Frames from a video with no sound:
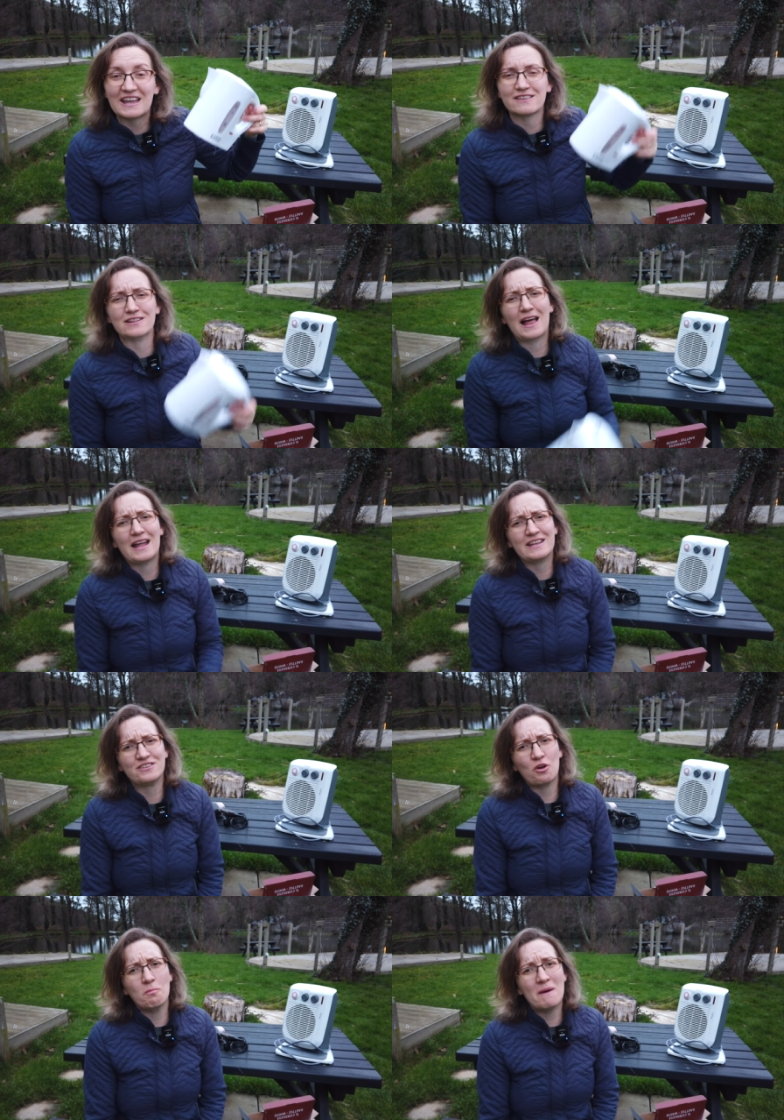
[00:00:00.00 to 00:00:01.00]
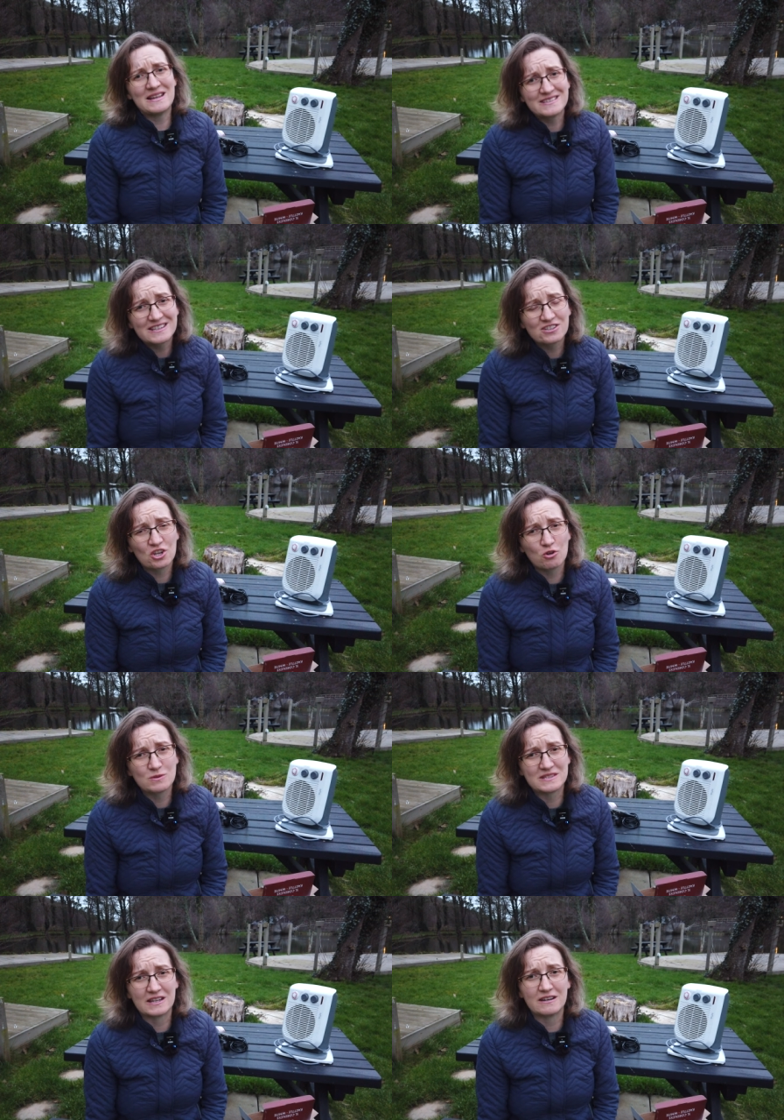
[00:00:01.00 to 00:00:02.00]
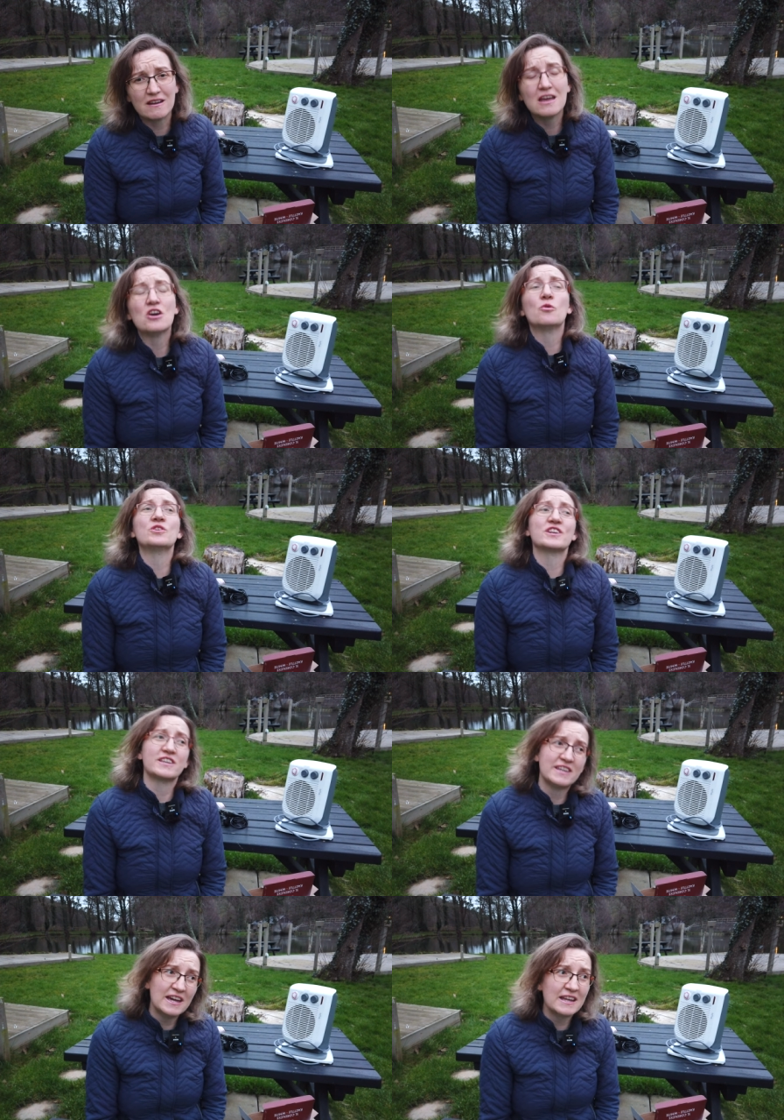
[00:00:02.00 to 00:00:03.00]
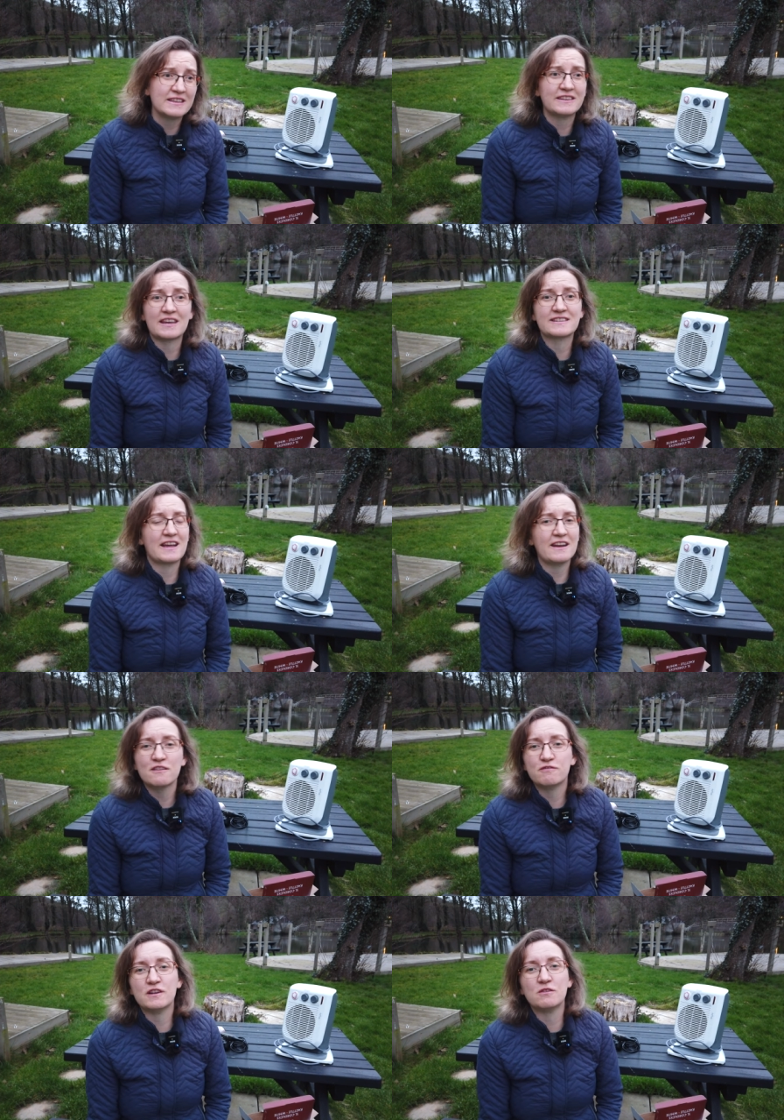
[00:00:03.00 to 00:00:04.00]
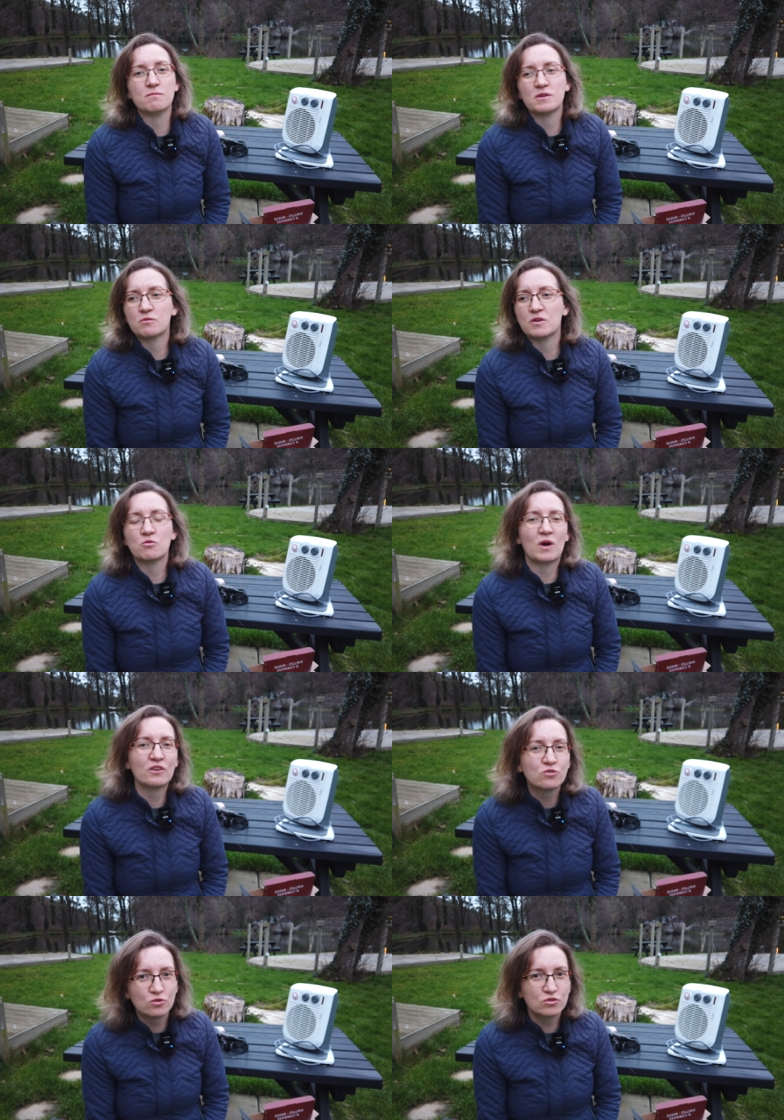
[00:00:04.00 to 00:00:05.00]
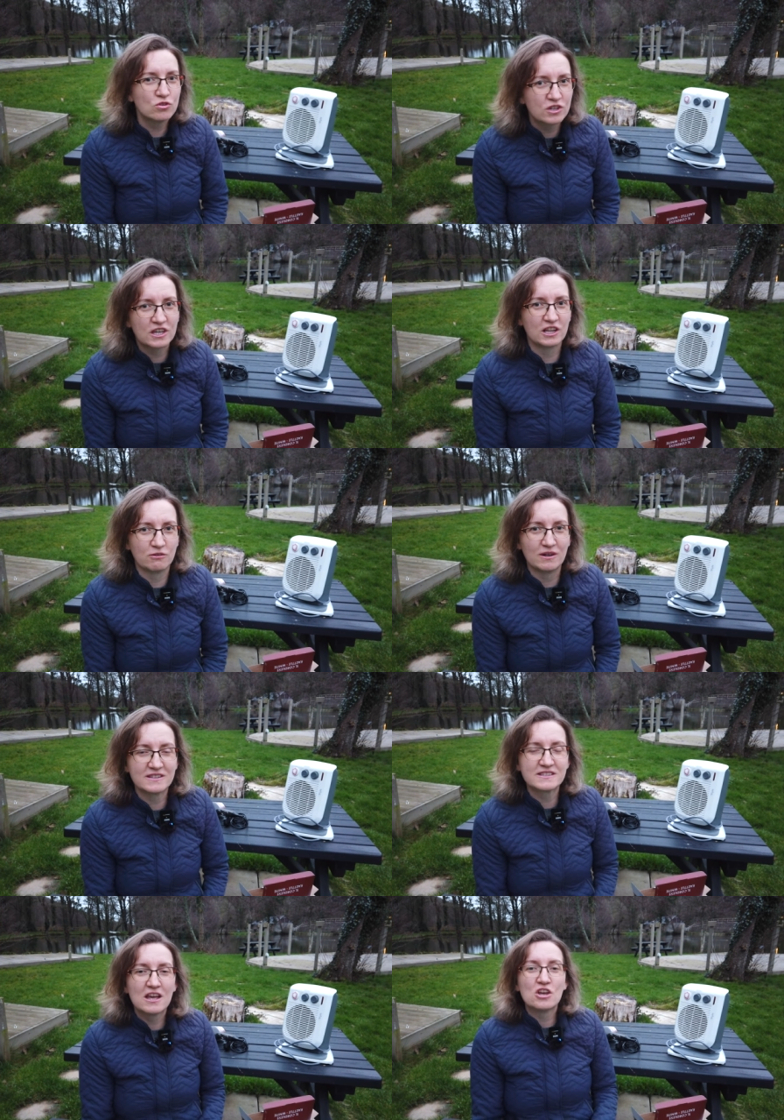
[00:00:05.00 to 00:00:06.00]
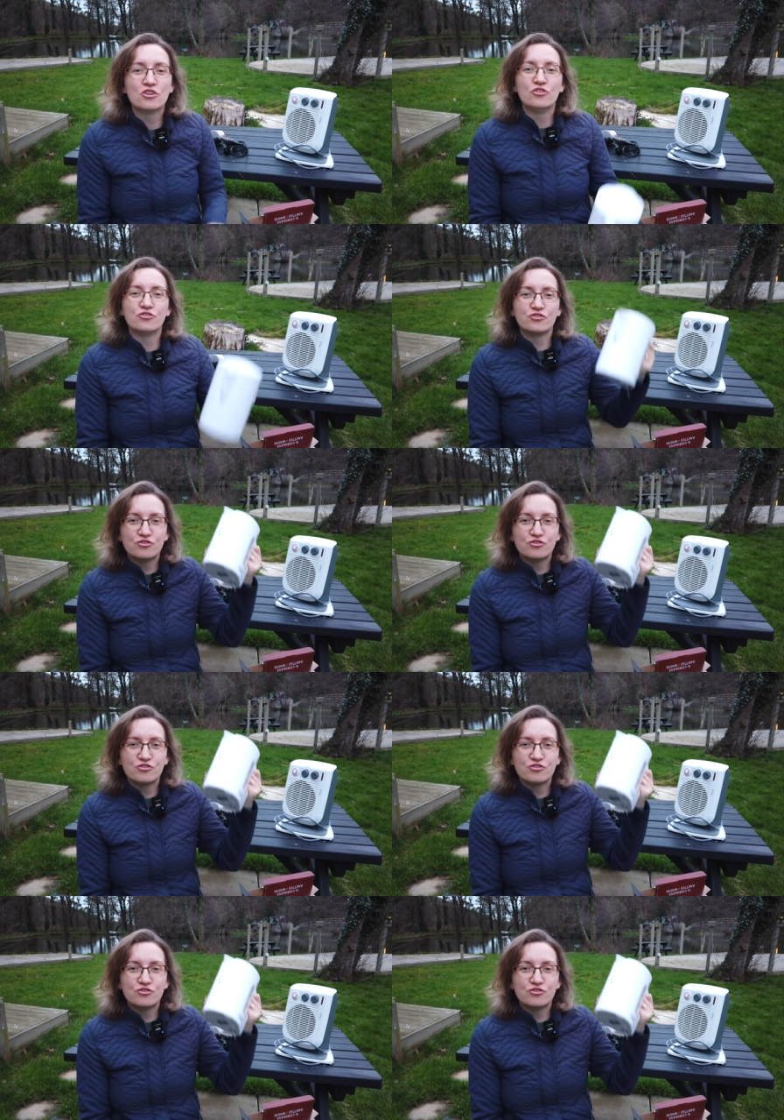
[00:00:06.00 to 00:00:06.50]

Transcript: kettle and a domestic toaster, which again takes anything between one to two kilowatts,